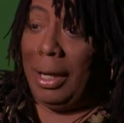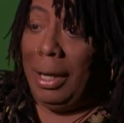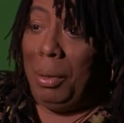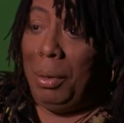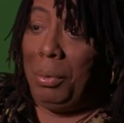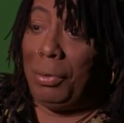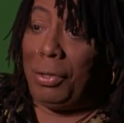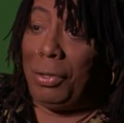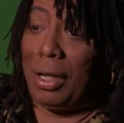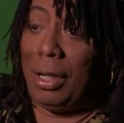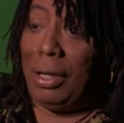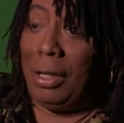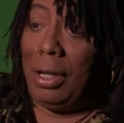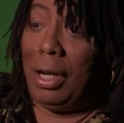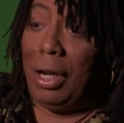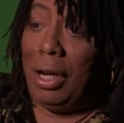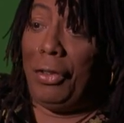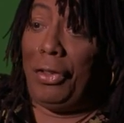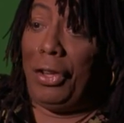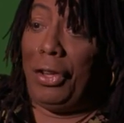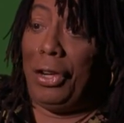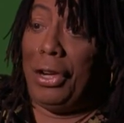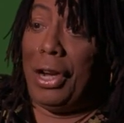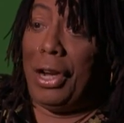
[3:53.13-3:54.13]
He was in
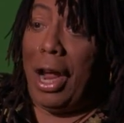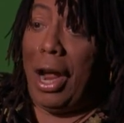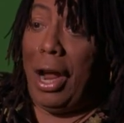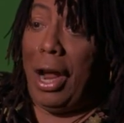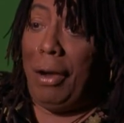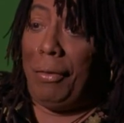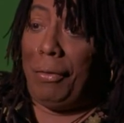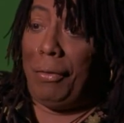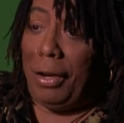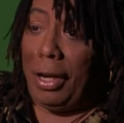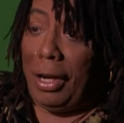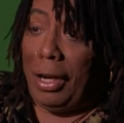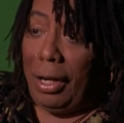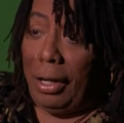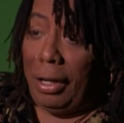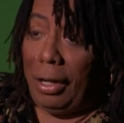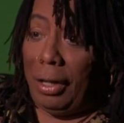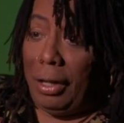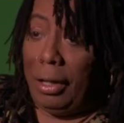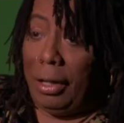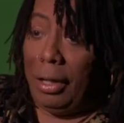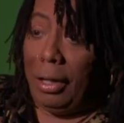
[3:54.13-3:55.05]
the Navy.